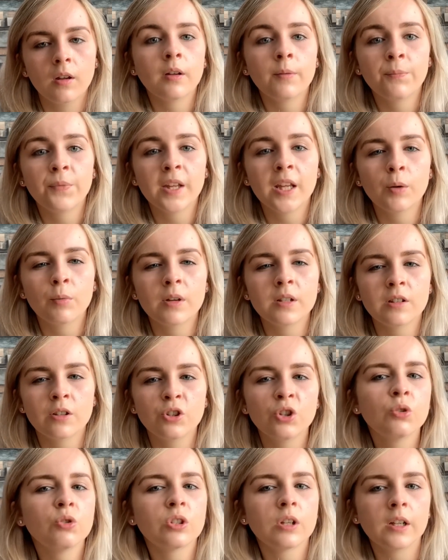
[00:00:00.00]
He was
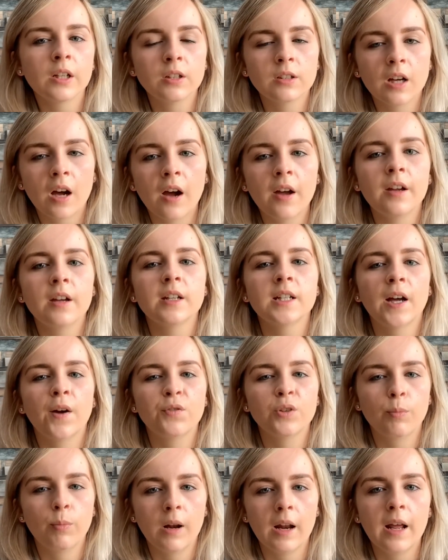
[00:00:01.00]
unusually tired
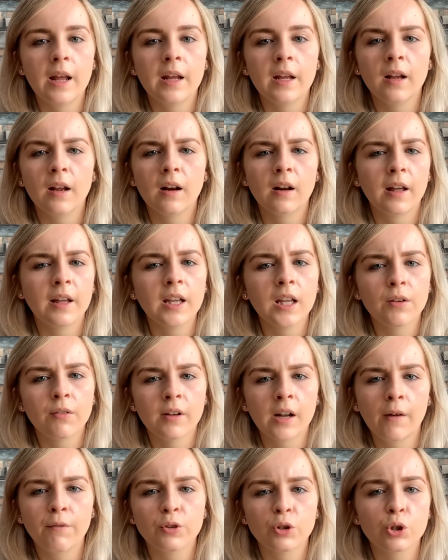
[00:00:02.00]
after playing, like even
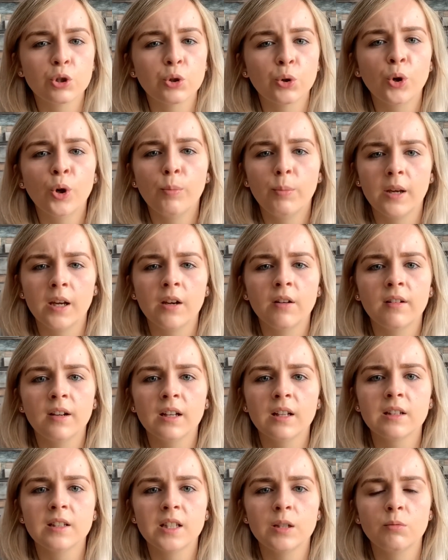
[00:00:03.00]
after short
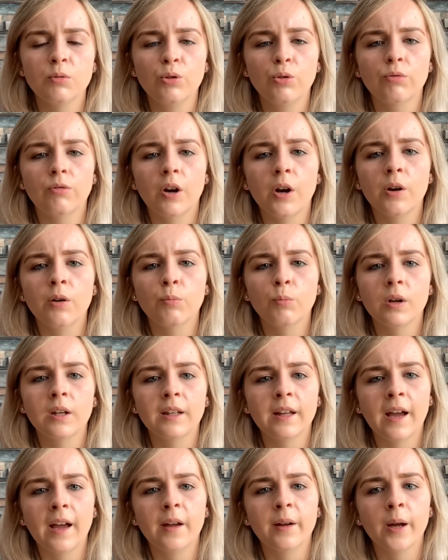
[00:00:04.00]
periods he would groan when
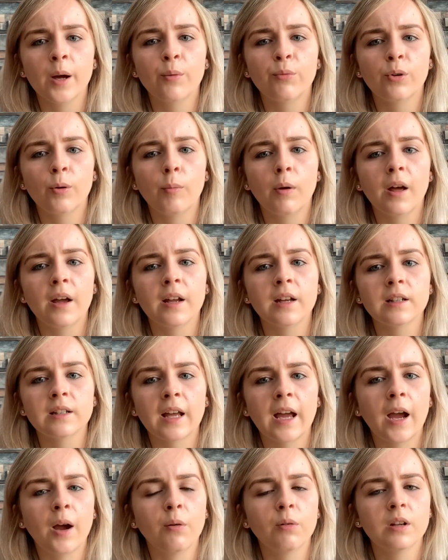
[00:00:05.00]
getting up from lying
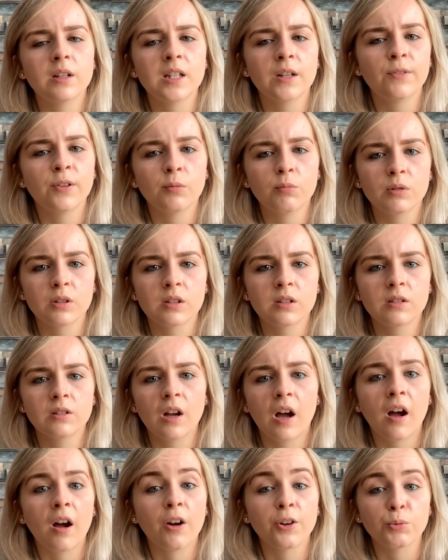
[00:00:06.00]
down, as if it was
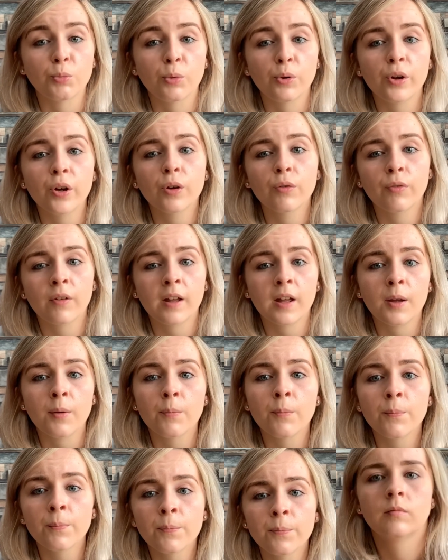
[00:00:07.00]
hard work for
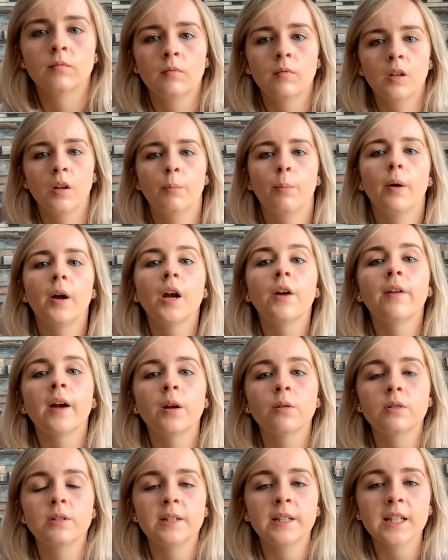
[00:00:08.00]
him. By
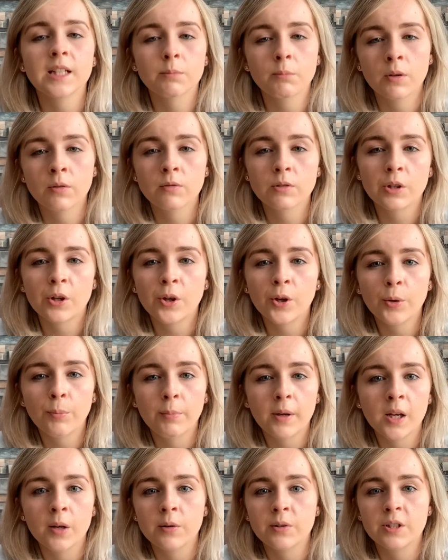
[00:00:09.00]
around 6 months old,
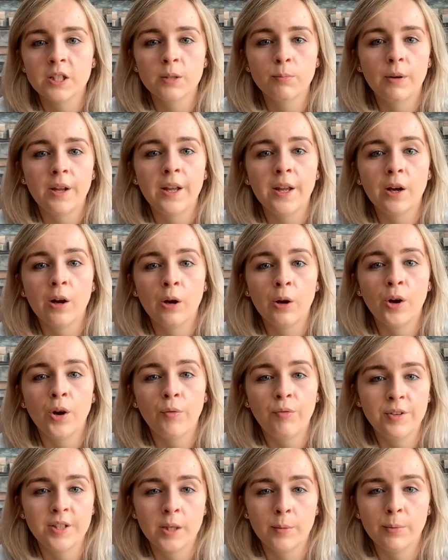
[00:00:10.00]
Bear was displaying a lot of
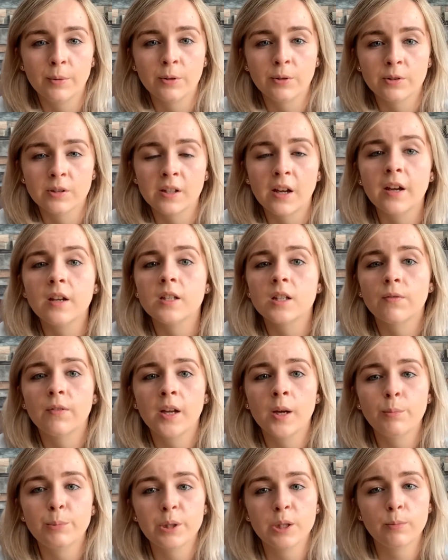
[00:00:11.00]
the typical signs of
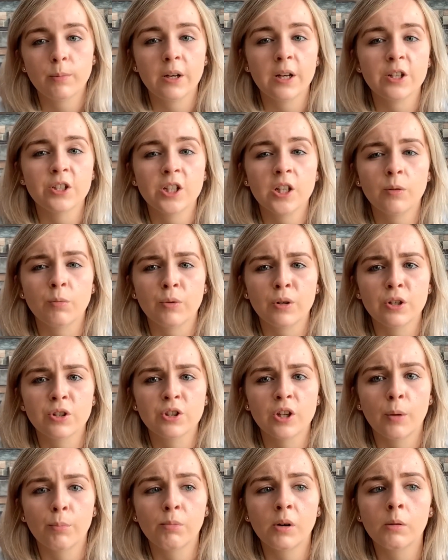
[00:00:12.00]
hip dysplasia, which
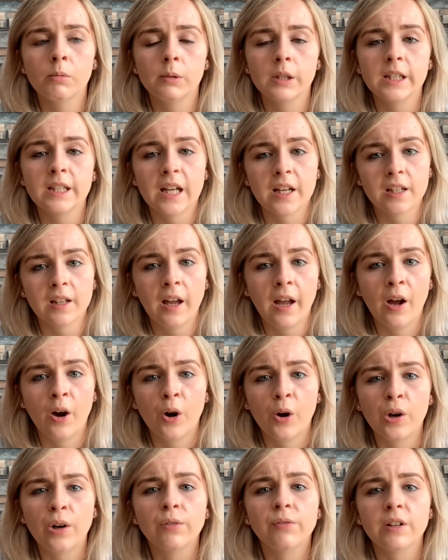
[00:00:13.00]
I'll probably dedicate a
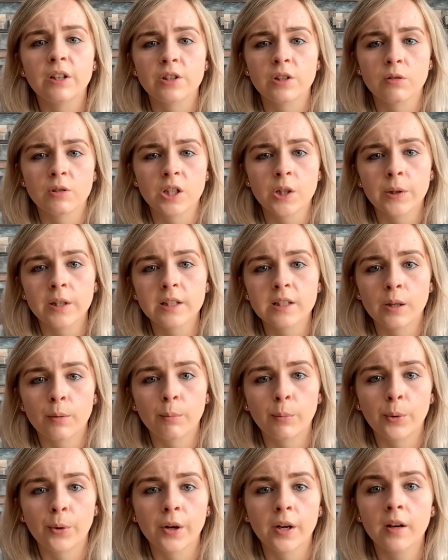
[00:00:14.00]
whole video to at some
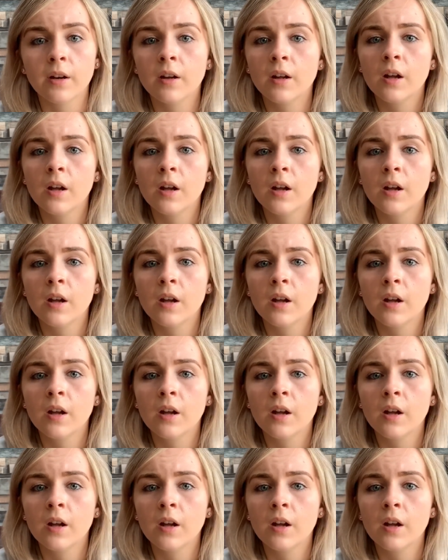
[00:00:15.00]
point.